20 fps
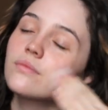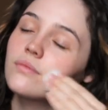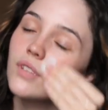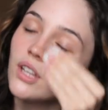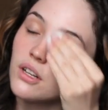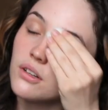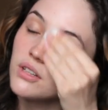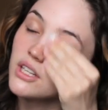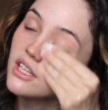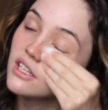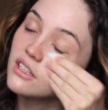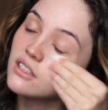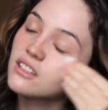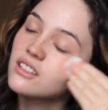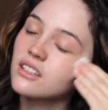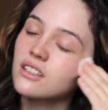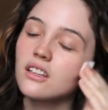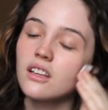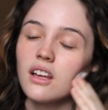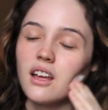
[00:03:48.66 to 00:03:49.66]
toning.
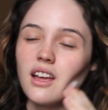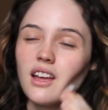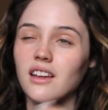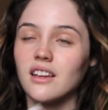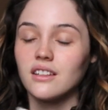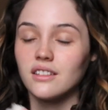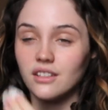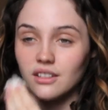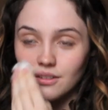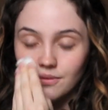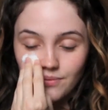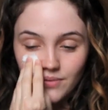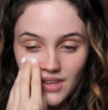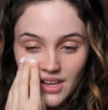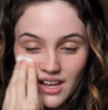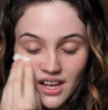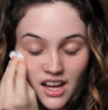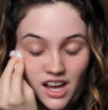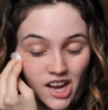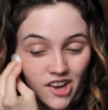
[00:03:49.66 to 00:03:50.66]
And
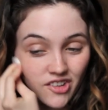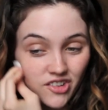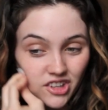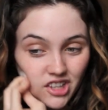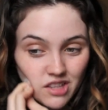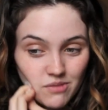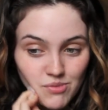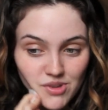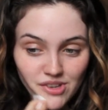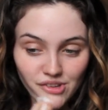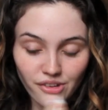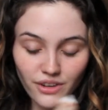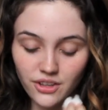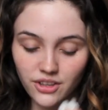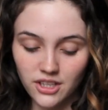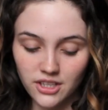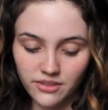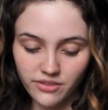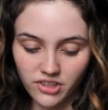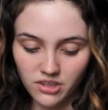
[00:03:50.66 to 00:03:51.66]
I've only been doing
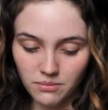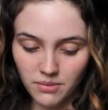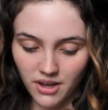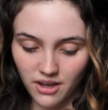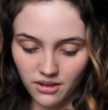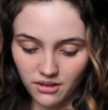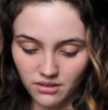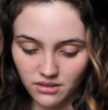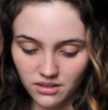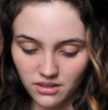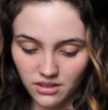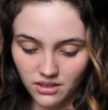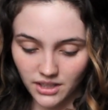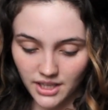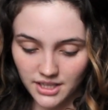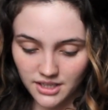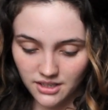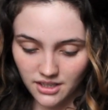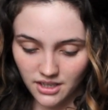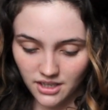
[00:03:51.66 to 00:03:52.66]
this for about
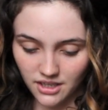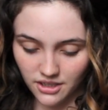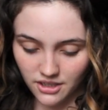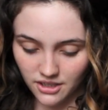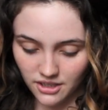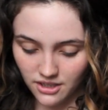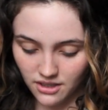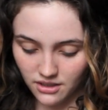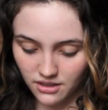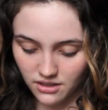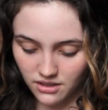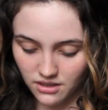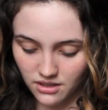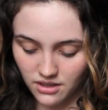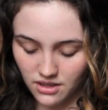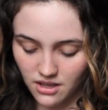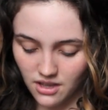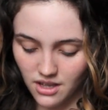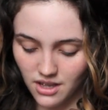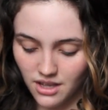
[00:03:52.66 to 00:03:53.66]
less than a year,
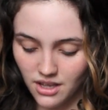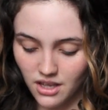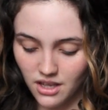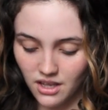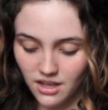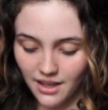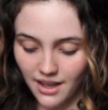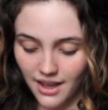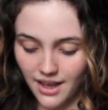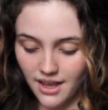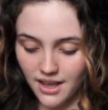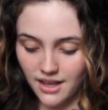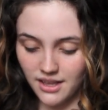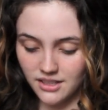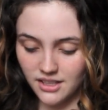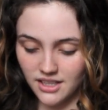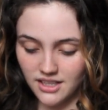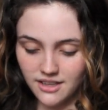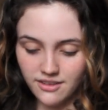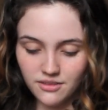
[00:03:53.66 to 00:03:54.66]

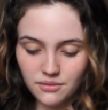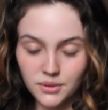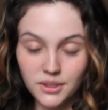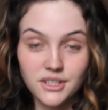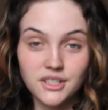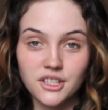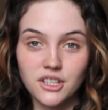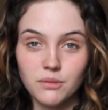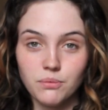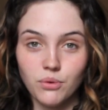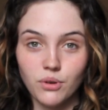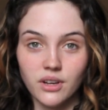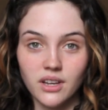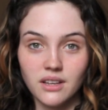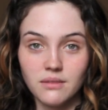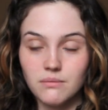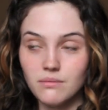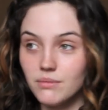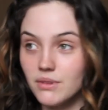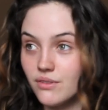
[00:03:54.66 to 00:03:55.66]
and I didn't really see the
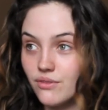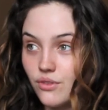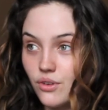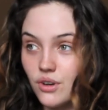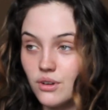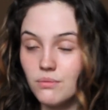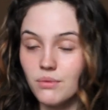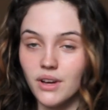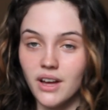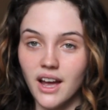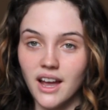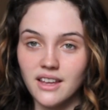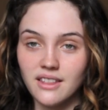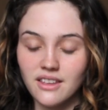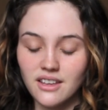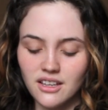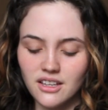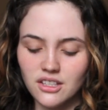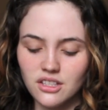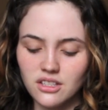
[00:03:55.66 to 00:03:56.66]
point before, but I
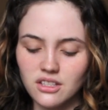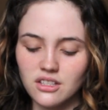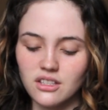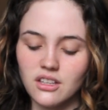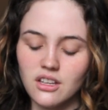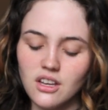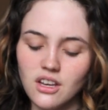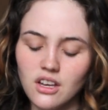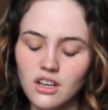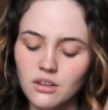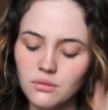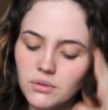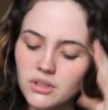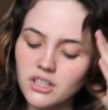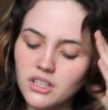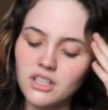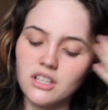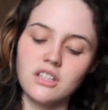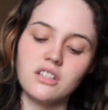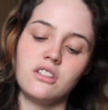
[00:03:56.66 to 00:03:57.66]
think it's
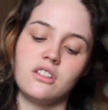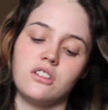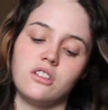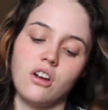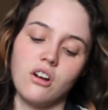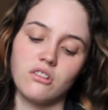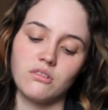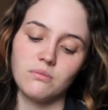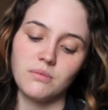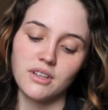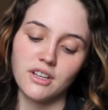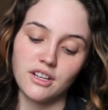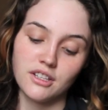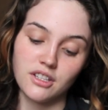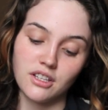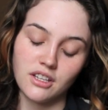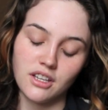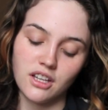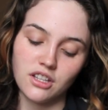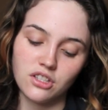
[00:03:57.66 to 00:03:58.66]
really good to tone
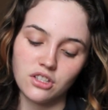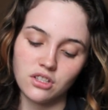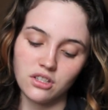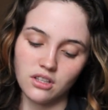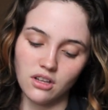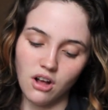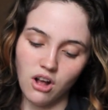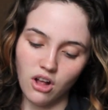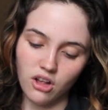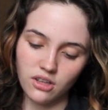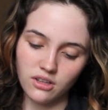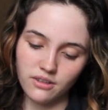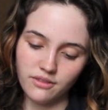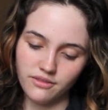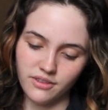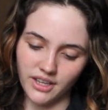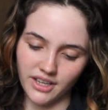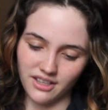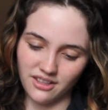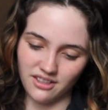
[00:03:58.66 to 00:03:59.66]
because it gets all
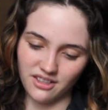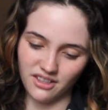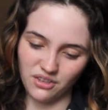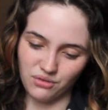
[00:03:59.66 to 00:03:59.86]
of like the